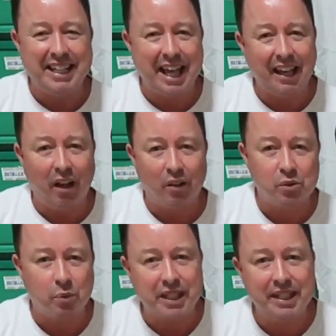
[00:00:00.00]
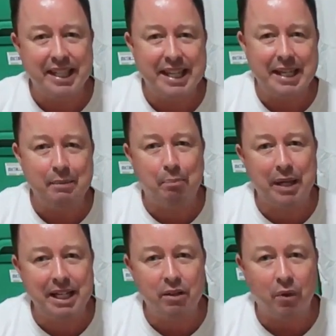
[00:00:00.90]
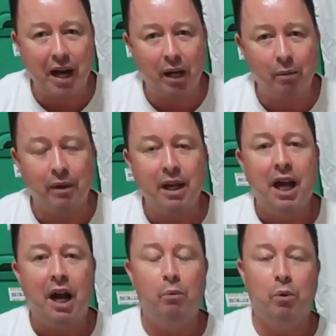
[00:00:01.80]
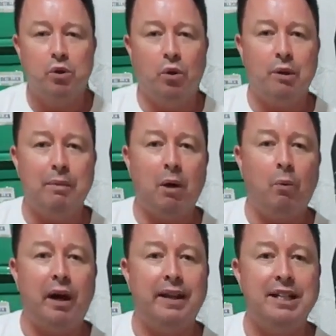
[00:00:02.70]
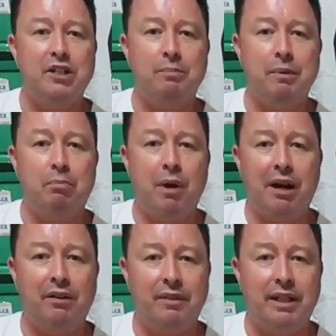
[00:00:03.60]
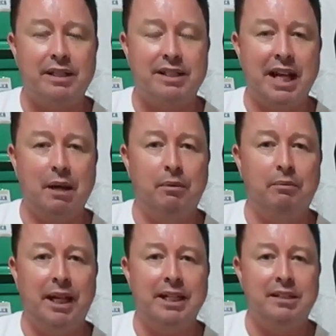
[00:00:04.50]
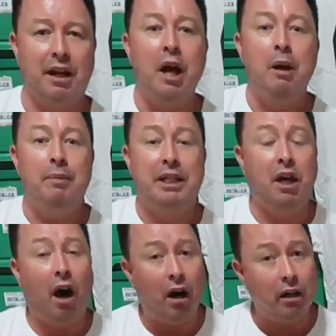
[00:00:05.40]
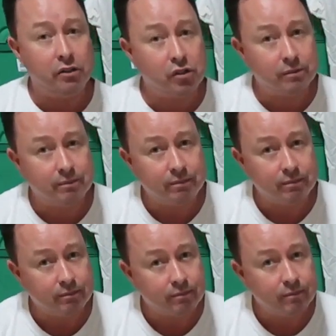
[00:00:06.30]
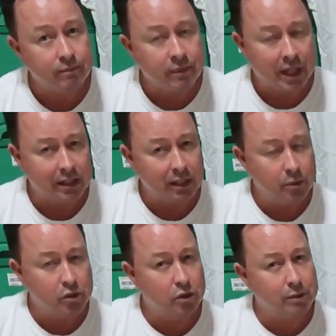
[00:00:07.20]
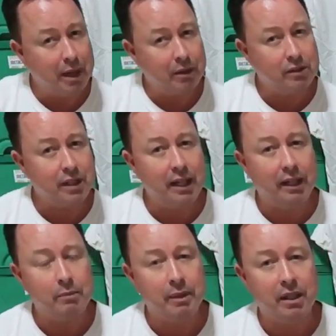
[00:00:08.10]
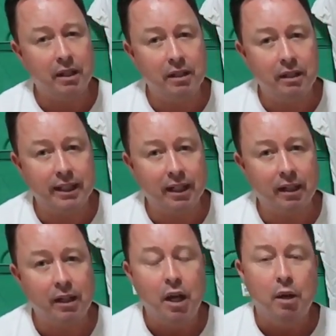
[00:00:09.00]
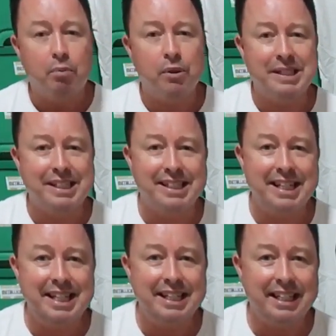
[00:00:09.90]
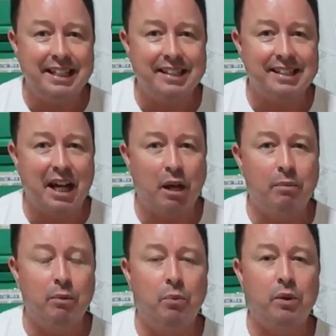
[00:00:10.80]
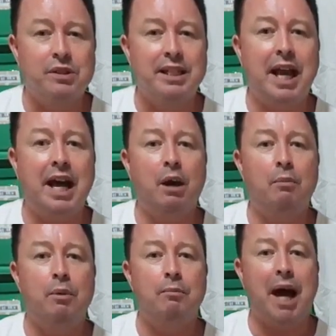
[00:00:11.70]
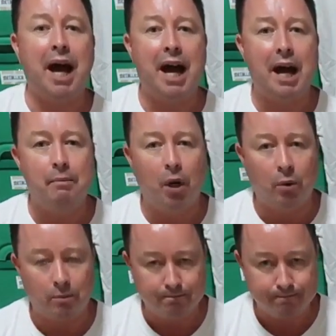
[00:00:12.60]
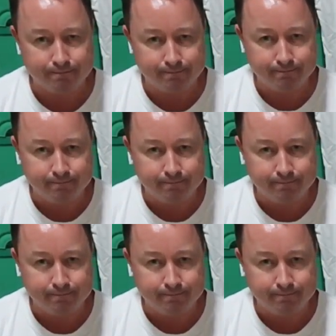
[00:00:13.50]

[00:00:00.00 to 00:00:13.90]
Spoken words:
let it get lost within the EP realm. And we'll talk about why they should be proud of it as an album later. Because, as I was just about to say a little bit earlier, preceding this album was the album Ammo,